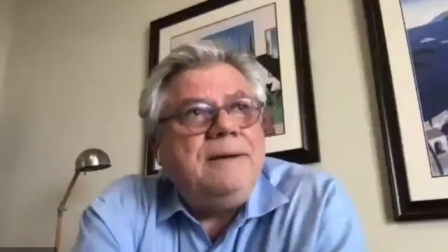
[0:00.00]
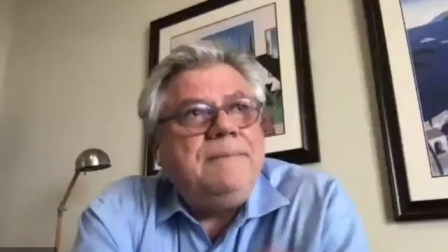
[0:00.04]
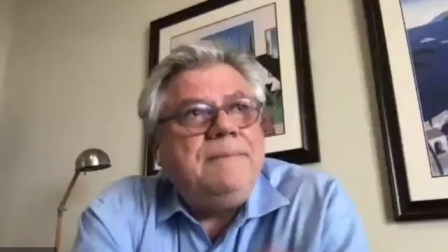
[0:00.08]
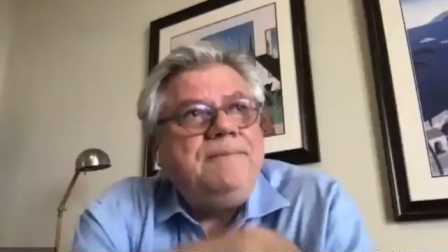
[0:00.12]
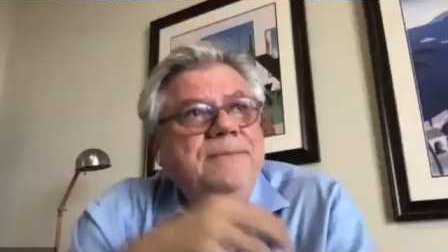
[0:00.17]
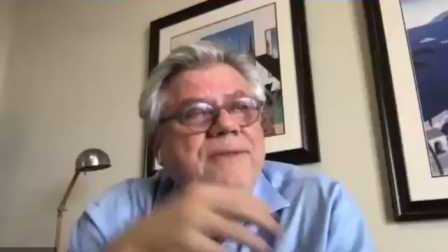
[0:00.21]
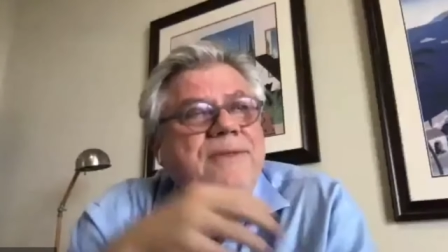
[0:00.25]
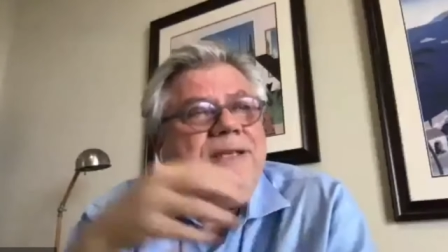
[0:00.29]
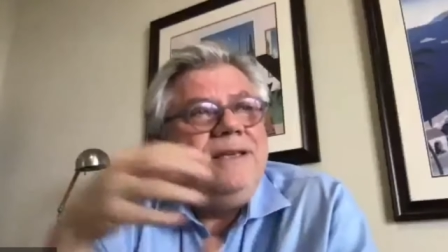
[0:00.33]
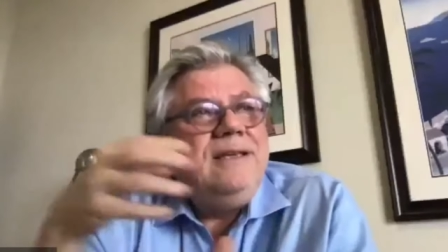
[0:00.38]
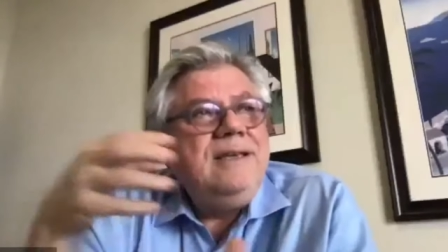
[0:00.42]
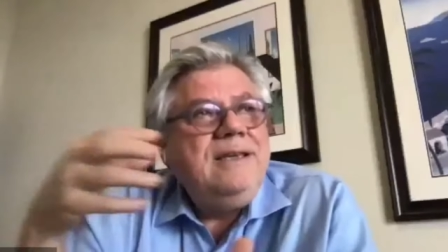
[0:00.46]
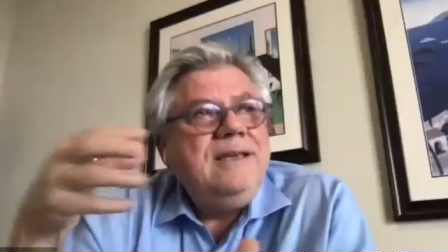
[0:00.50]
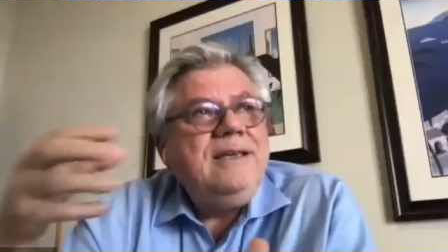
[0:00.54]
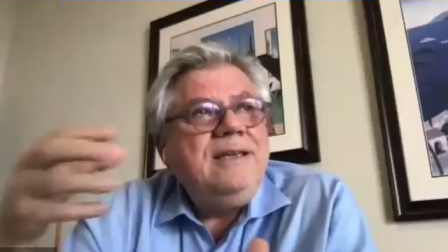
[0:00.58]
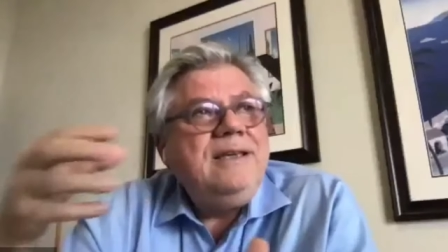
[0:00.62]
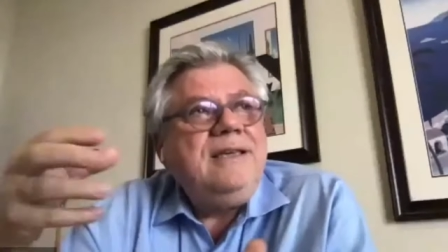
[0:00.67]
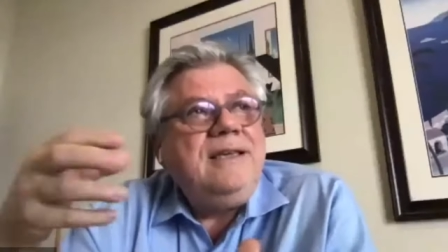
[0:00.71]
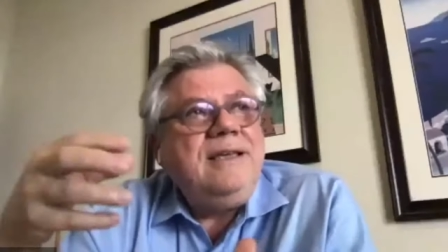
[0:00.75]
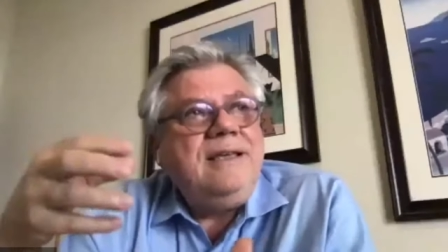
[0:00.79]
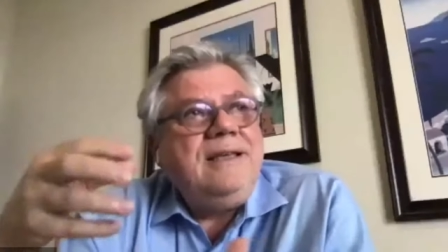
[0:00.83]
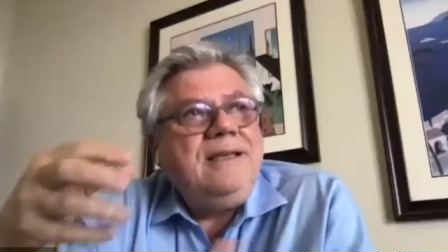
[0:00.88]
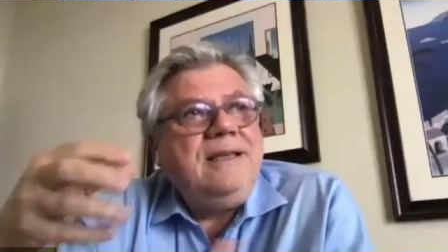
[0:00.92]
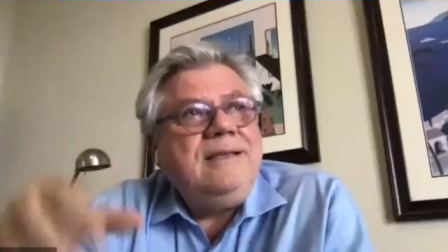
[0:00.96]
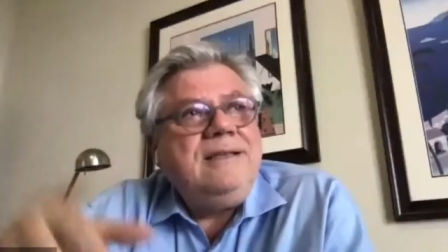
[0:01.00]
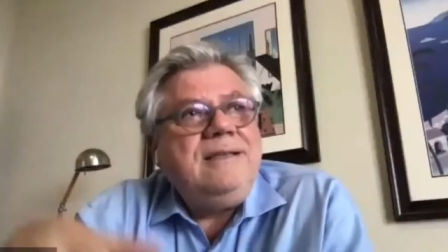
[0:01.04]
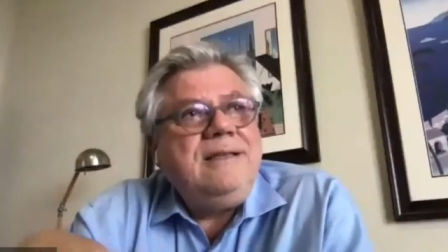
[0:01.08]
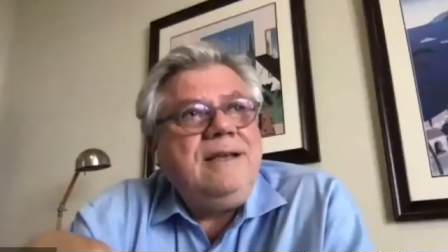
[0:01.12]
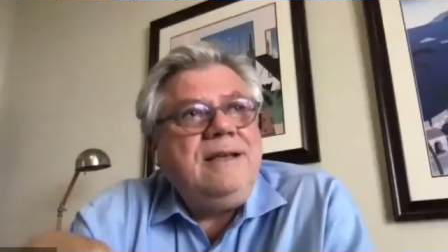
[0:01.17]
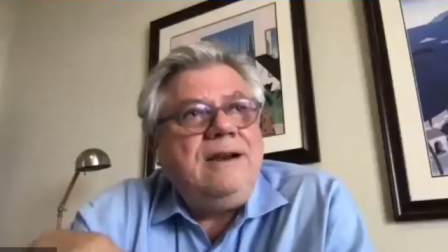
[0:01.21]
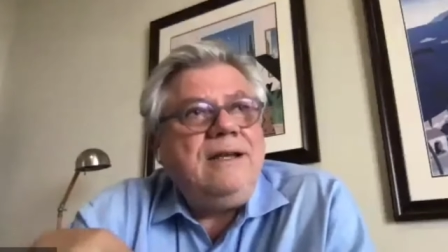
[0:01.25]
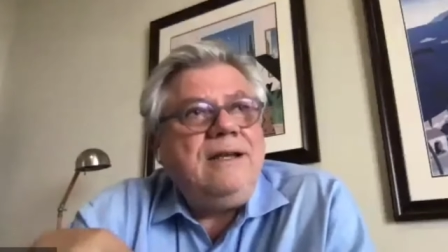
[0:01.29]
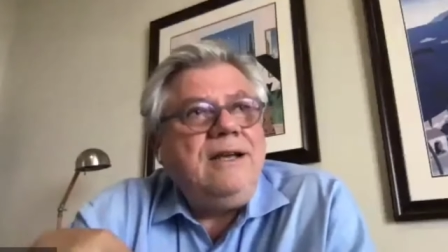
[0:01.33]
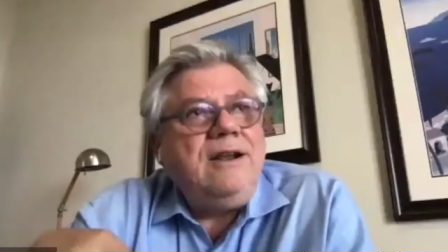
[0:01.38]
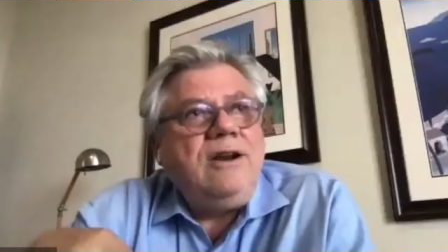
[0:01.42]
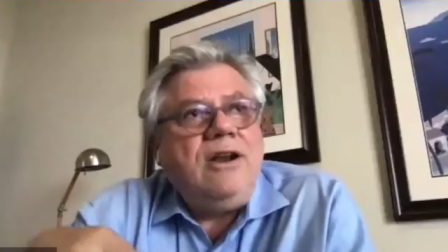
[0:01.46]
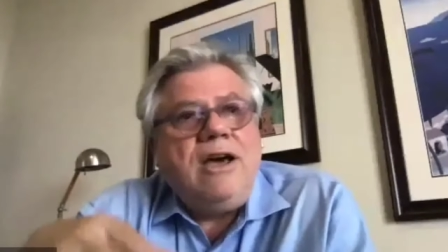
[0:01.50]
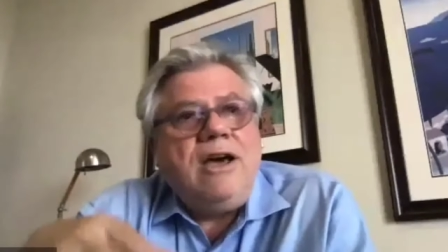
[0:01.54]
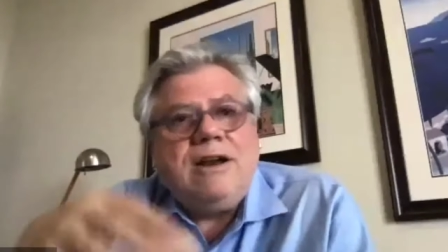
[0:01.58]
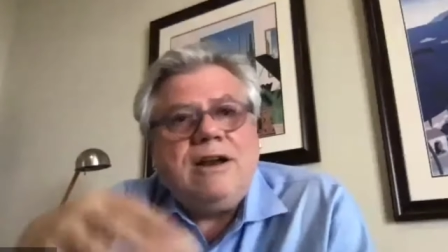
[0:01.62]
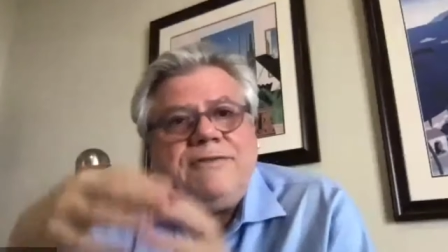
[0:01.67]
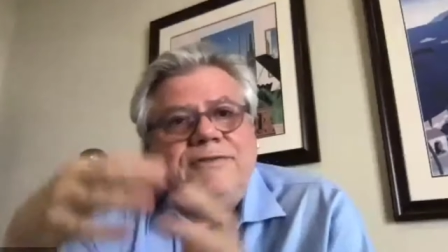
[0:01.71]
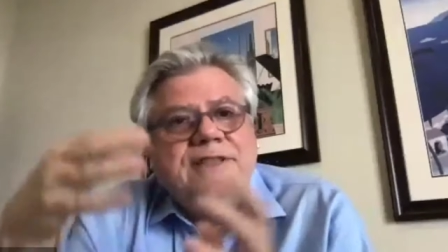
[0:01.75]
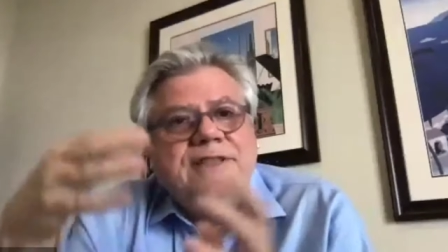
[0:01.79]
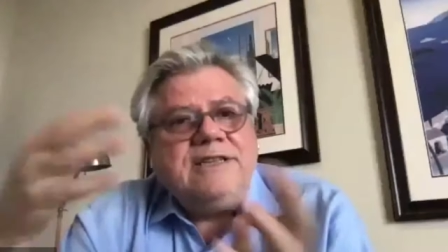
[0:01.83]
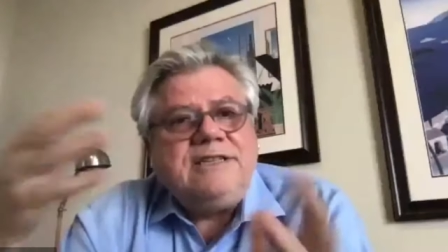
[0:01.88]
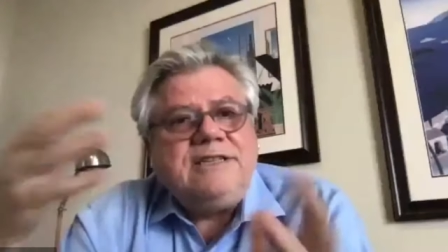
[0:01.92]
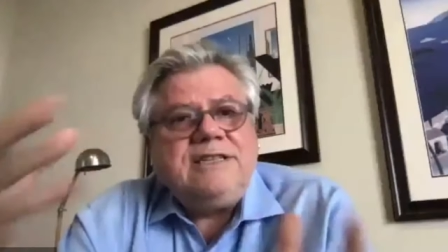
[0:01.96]
a
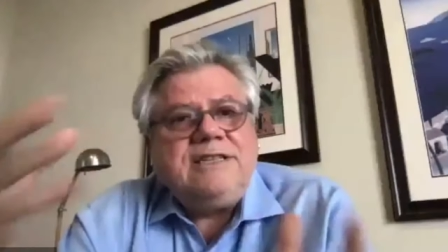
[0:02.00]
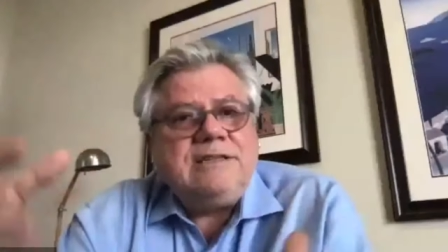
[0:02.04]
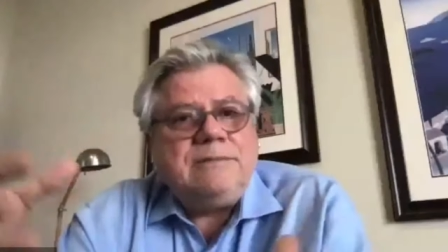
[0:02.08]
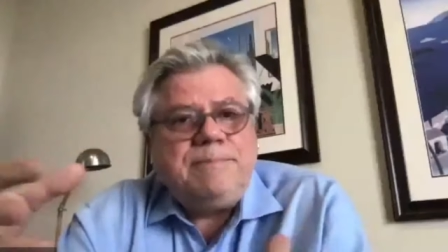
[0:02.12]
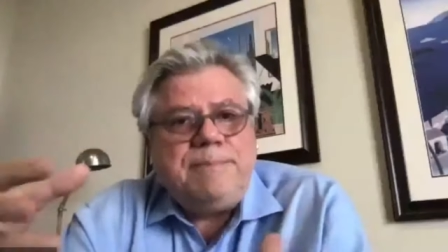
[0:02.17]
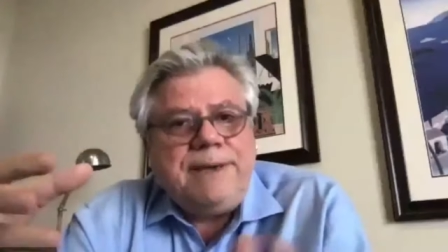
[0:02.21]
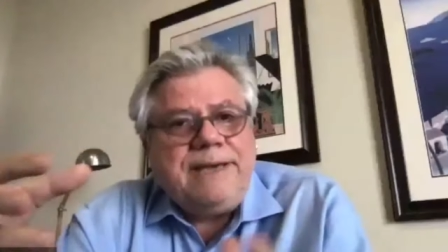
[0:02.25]
lot of